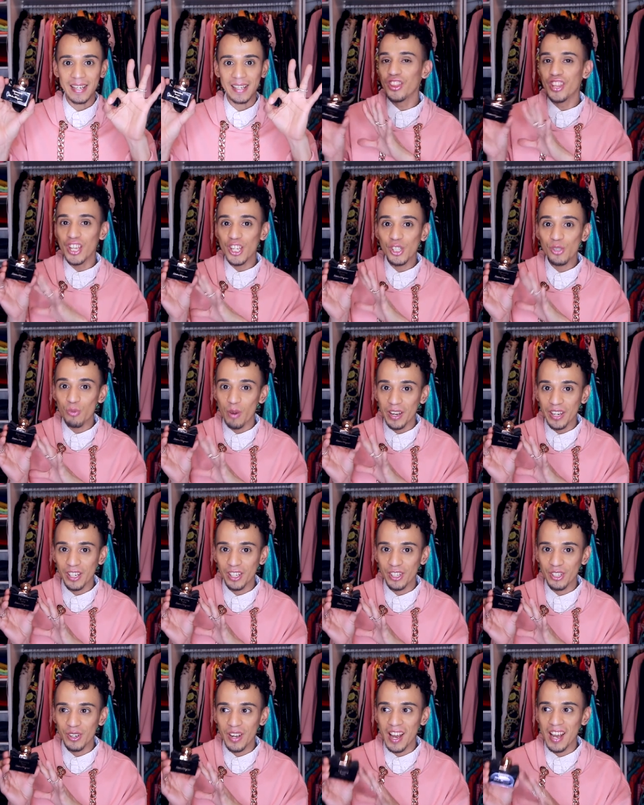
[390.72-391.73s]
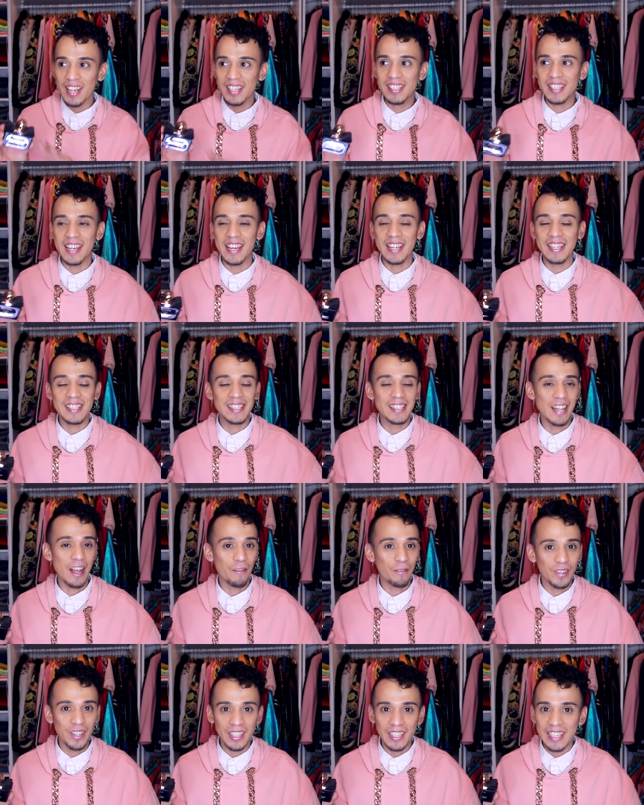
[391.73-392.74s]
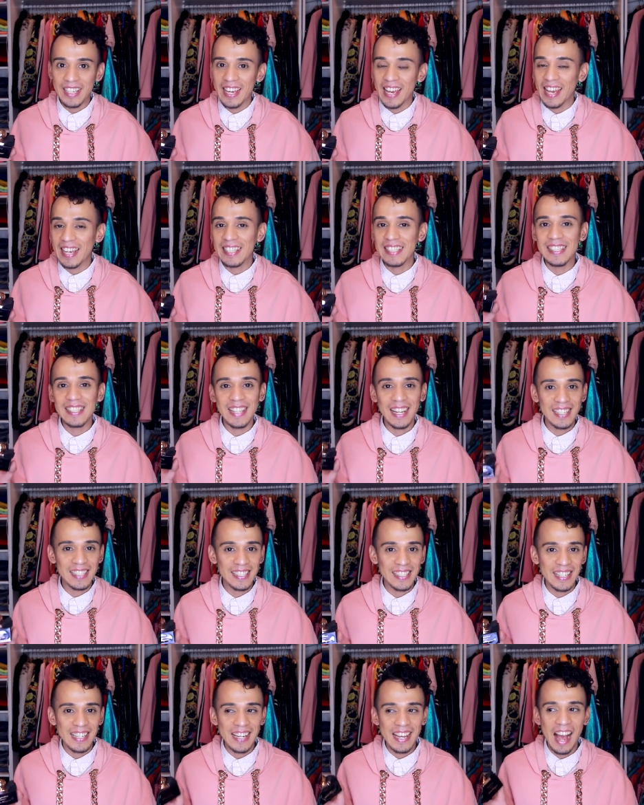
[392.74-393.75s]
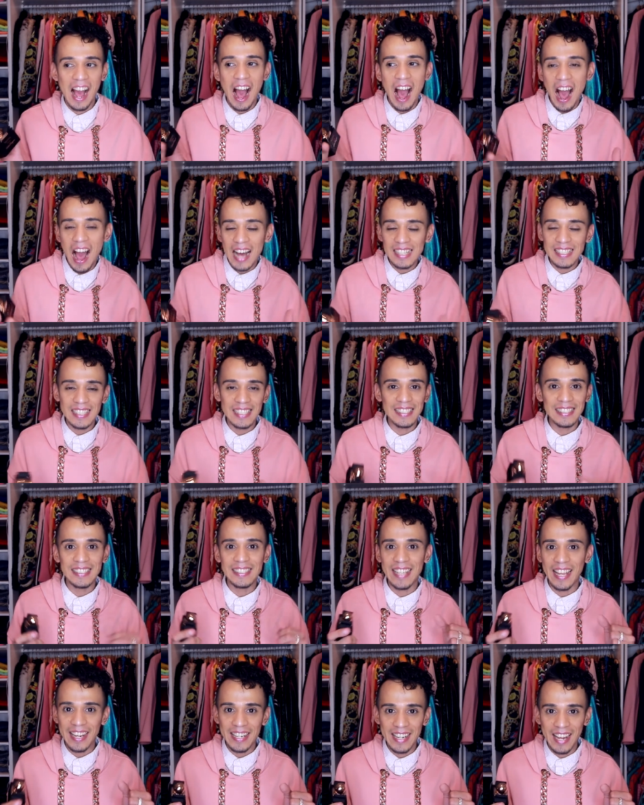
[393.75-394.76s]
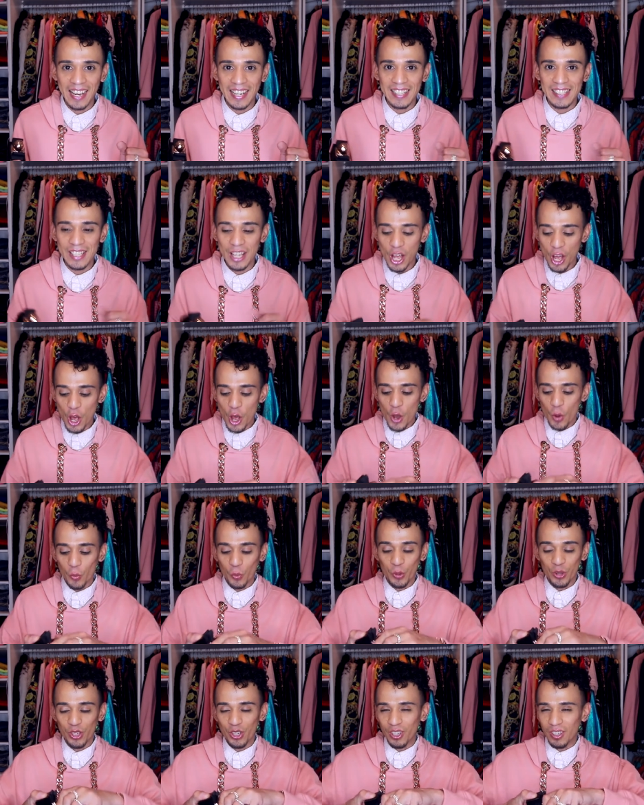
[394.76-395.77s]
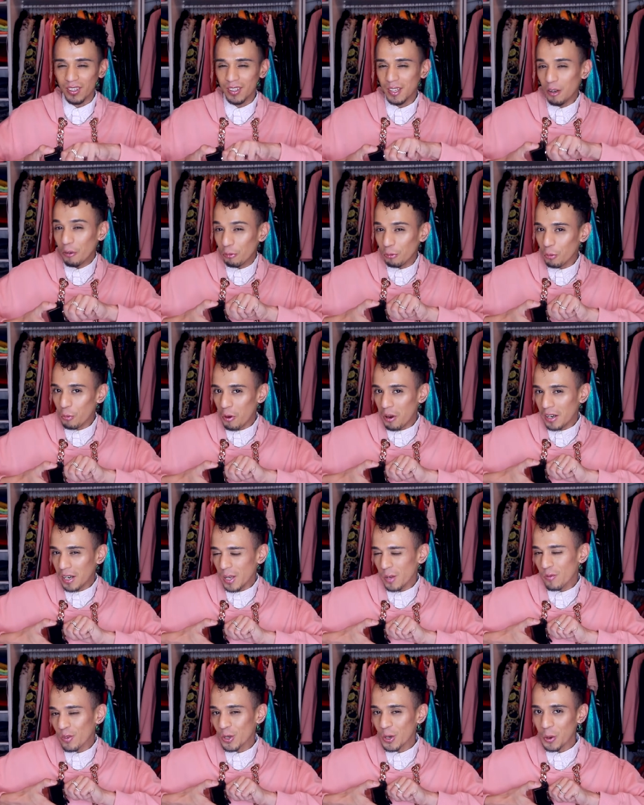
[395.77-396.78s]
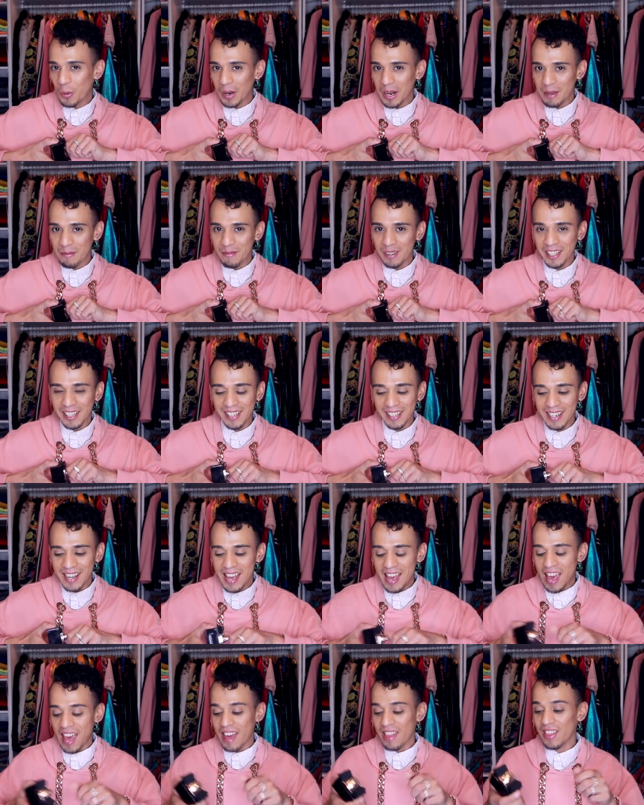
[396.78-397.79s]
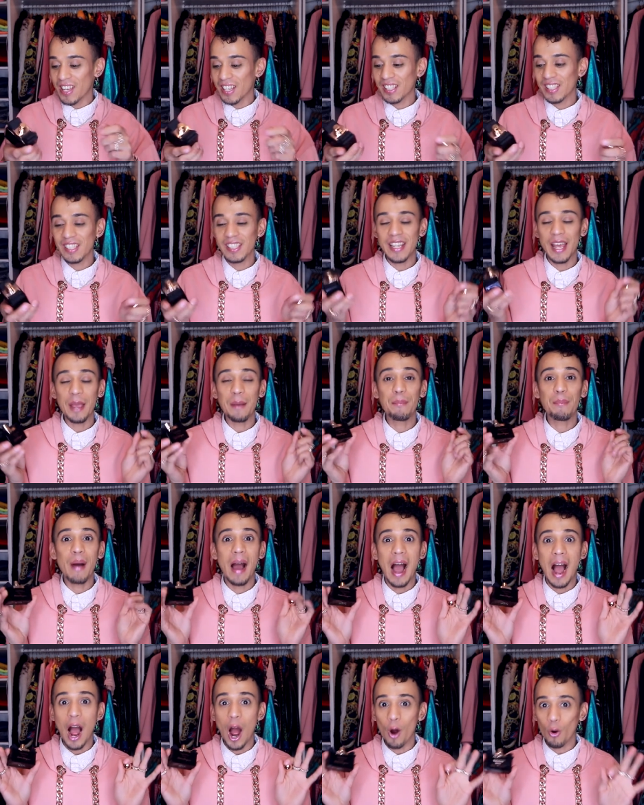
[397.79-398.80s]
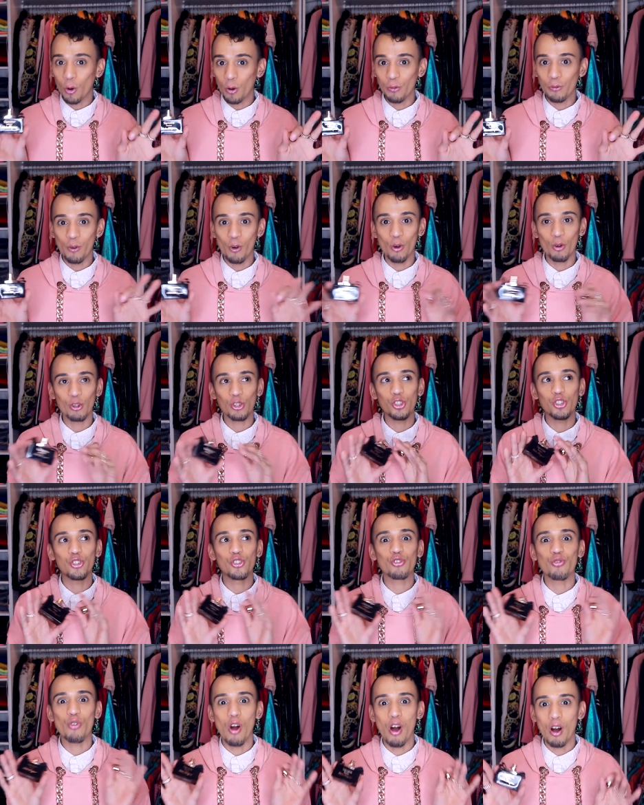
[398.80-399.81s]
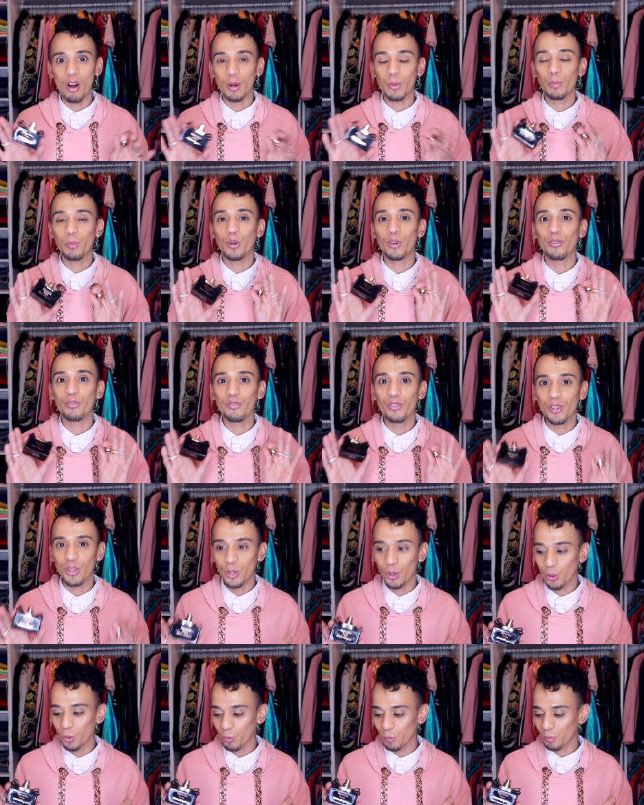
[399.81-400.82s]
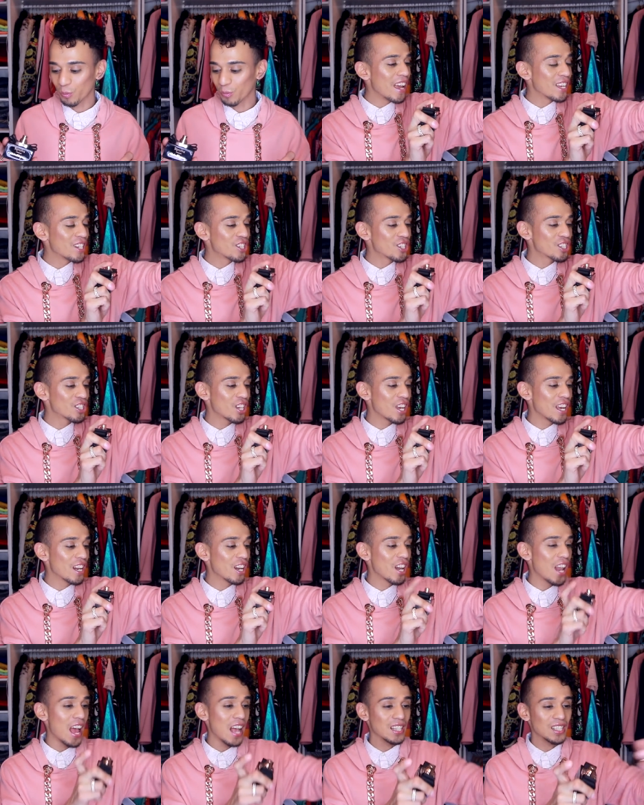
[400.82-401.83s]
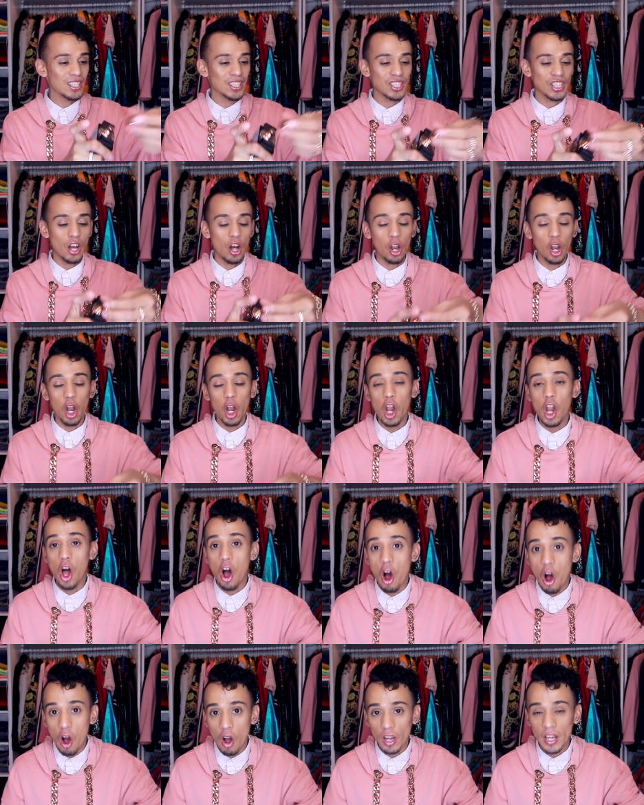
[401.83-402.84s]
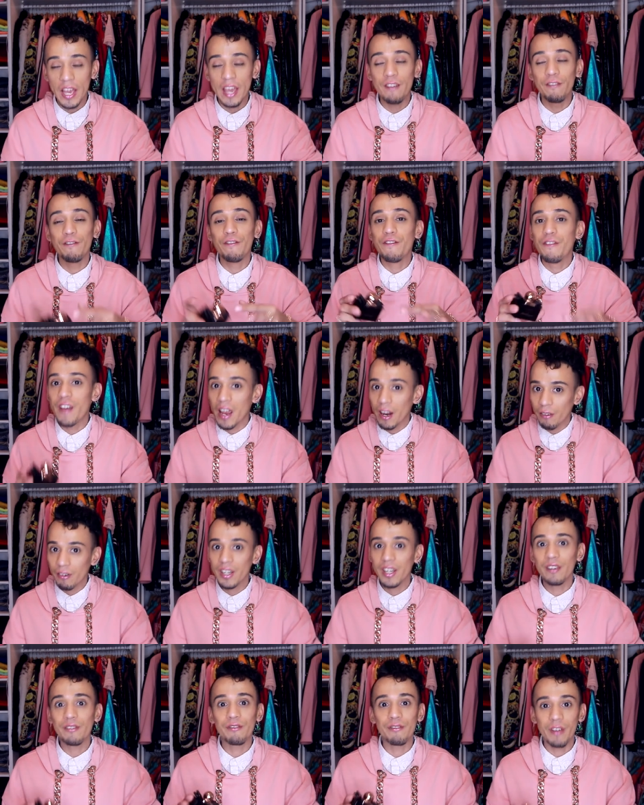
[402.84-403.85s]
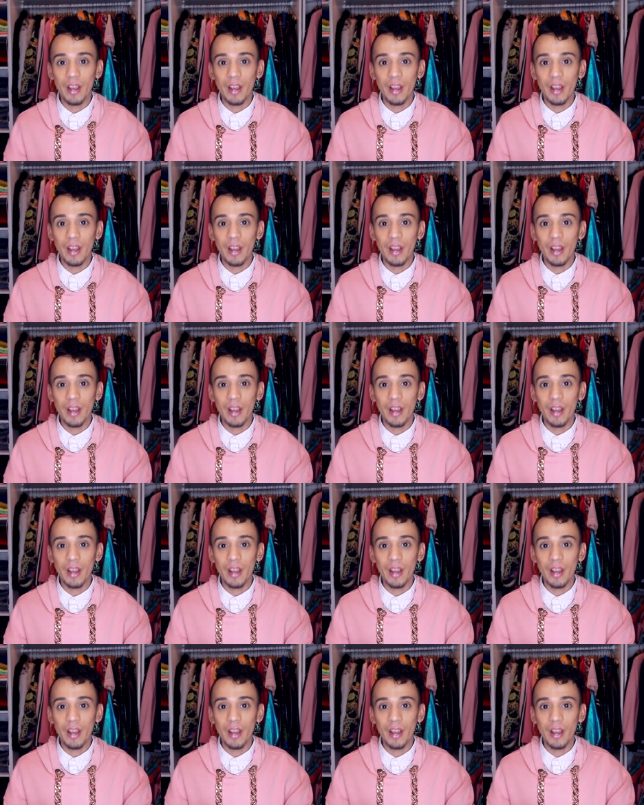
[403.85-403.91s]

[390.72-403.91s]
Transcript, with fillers: This right here, you guys, is definitely a sexy hot date night with your loved one, if you know what I mean. This is a powerful, strong perfume. It lasts a very